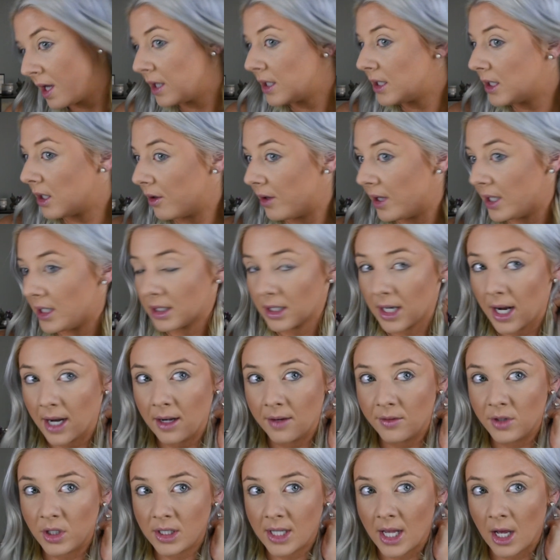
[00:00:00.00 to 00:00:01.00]
So this
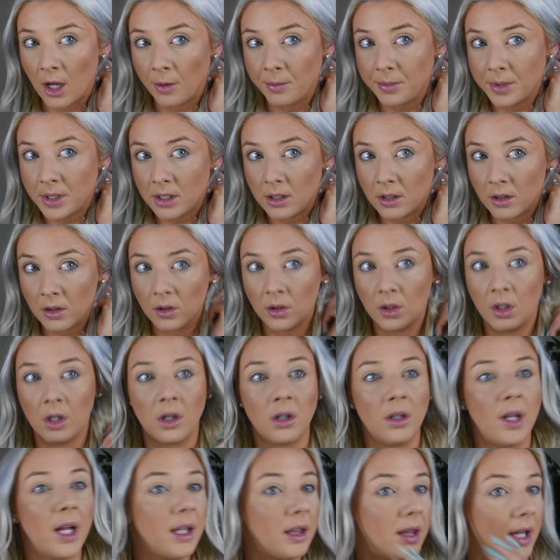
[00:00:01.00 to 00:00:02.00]
kind of just helps
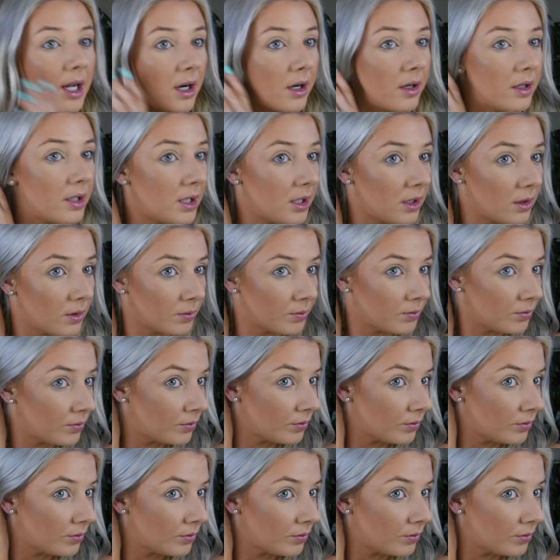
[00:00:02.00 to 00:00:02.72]
look like there's